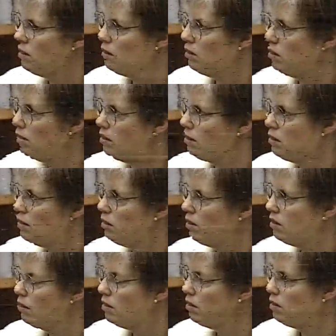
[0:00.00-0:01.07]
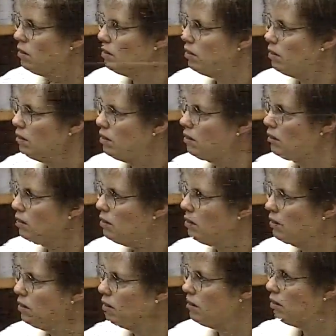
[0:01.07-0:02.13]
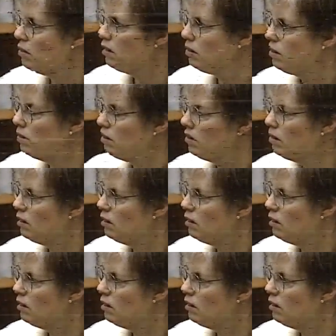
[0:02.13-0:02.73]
I would just ask for clarification. Is this for proficiency testing?